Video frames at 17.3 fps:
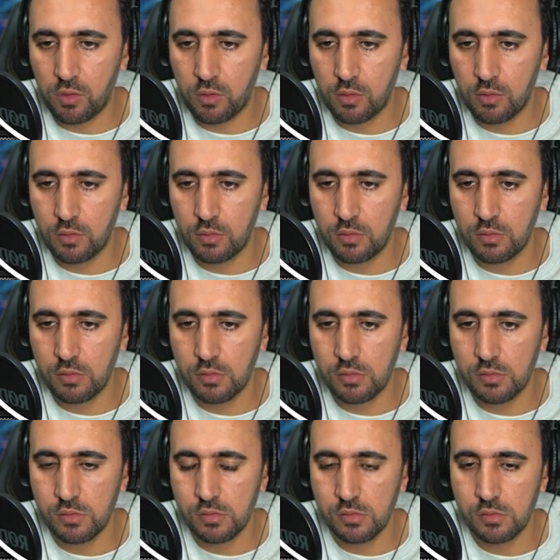
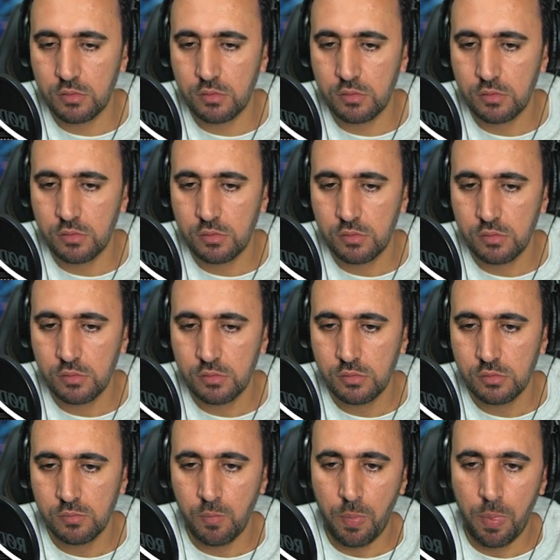
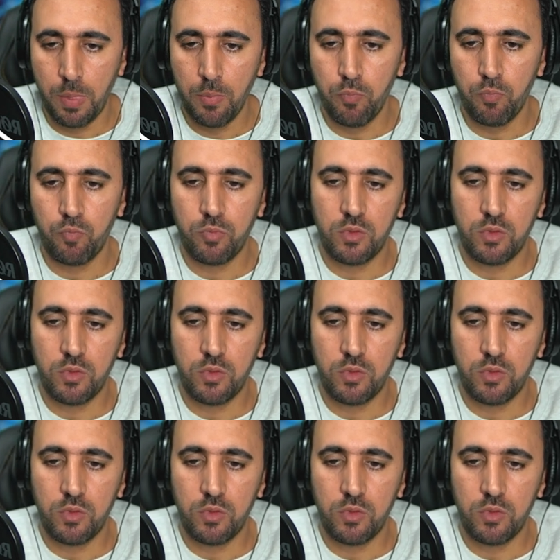(no one is talking)